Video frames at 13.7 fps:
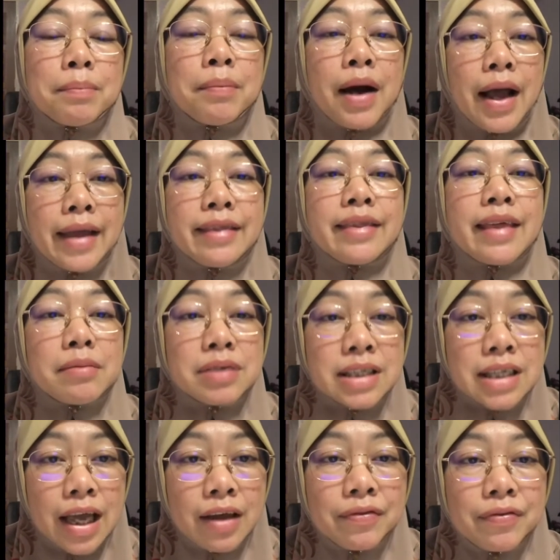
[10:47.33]
by
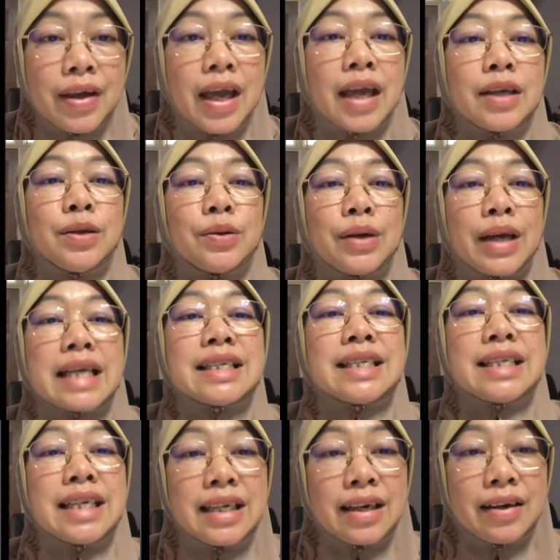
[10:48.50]
themselves, and you can
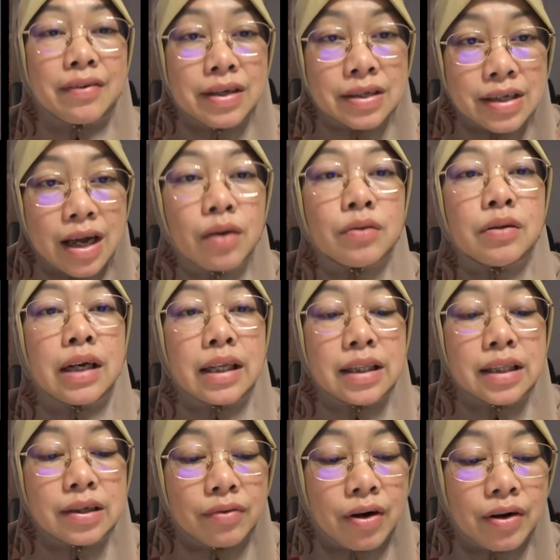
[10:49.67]
see the result
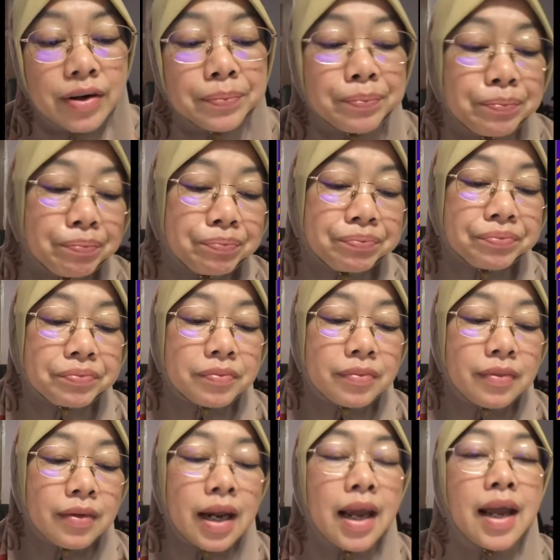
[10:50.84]
later
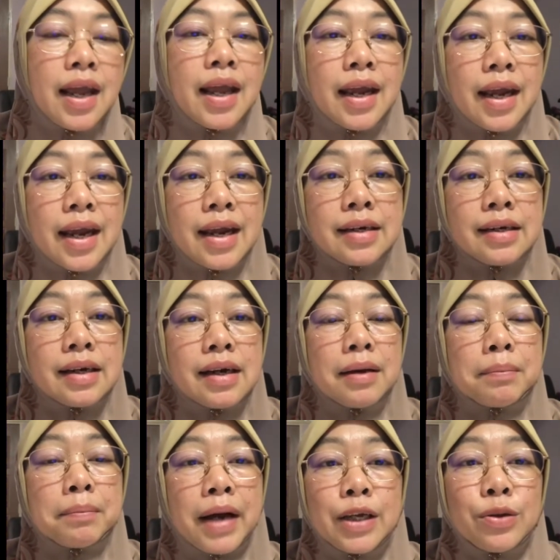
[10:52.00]
on. And
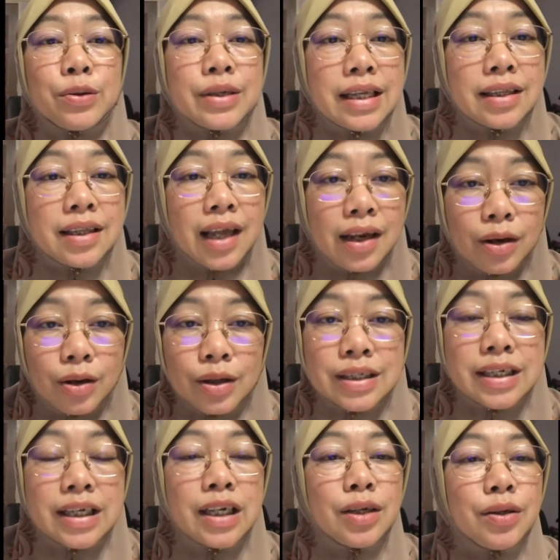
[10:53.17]
by using
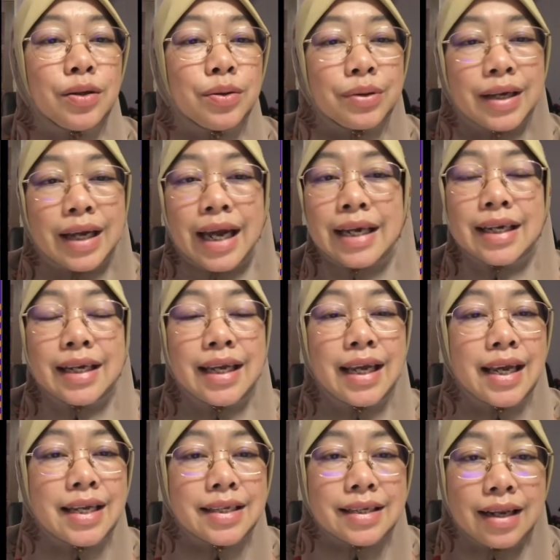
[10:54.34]
technology, you can
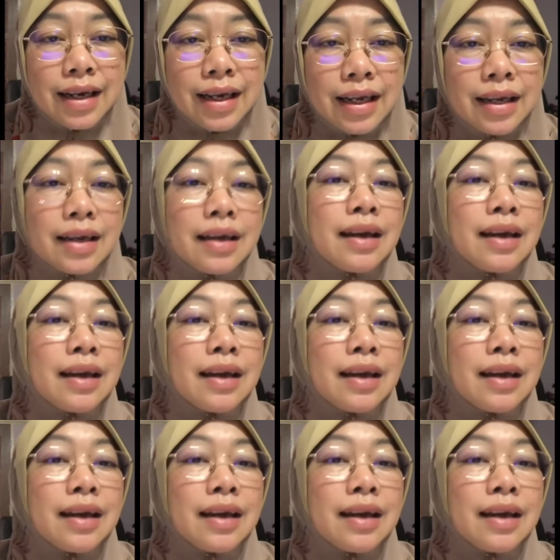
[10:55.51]
easily